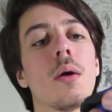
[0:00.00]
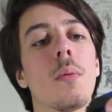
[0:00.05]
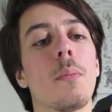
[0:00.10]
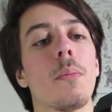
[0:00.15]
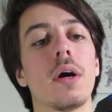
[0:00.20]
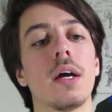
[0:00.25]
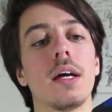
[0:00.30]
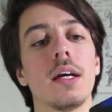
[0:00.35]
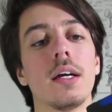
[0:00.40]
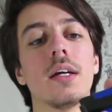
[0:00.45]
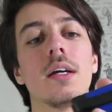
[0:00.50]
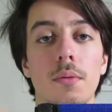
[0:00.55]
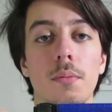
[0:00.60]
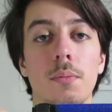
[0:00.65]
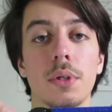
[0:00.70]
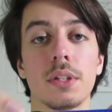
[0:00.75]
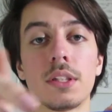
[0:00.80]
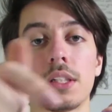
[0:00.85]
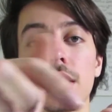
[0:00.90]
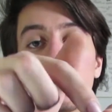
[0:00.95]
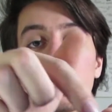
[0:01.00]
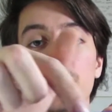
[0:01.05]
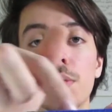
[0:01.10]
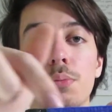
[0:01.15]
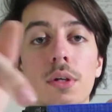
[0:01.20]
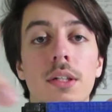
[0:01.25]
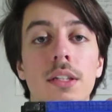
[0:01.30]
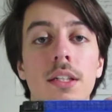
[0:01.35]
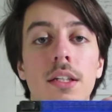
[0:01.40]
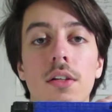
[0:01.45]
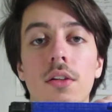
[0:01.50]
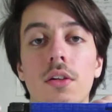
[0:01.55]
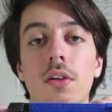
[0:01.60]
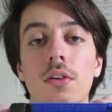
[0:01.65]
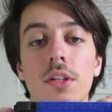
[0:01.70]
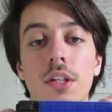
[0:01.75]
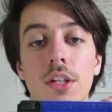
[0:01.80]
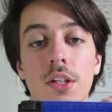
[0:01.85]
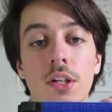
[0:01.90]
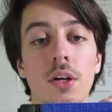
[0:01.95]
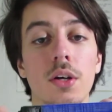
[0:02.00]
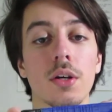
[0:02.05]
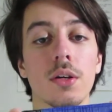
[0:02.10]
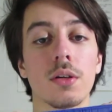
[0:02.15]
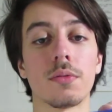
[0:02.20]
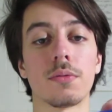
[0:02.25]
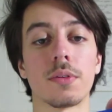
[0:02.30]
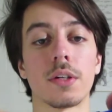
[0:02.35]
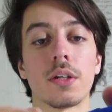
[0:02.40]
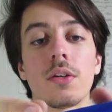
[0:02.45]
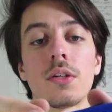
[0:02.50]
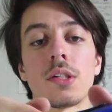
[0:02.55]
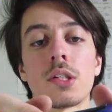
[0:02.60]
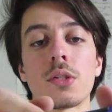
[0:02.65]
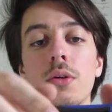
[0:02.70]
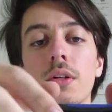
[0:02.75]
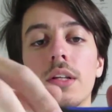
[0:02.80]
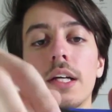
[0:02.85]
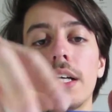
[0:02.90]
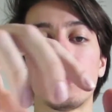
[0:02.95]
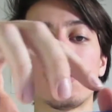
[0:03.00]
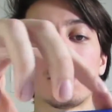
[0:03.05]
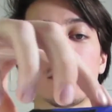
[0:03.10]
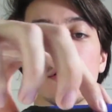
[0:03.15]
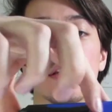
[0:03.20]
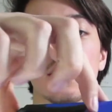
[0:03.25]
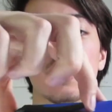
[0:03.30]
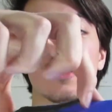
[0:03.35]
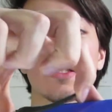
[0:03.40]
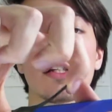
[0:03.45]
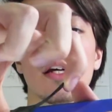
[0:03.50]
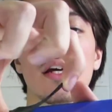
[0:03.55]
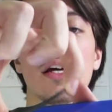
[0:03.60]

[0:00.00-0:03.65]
but since it's printed along the curve, it also allows this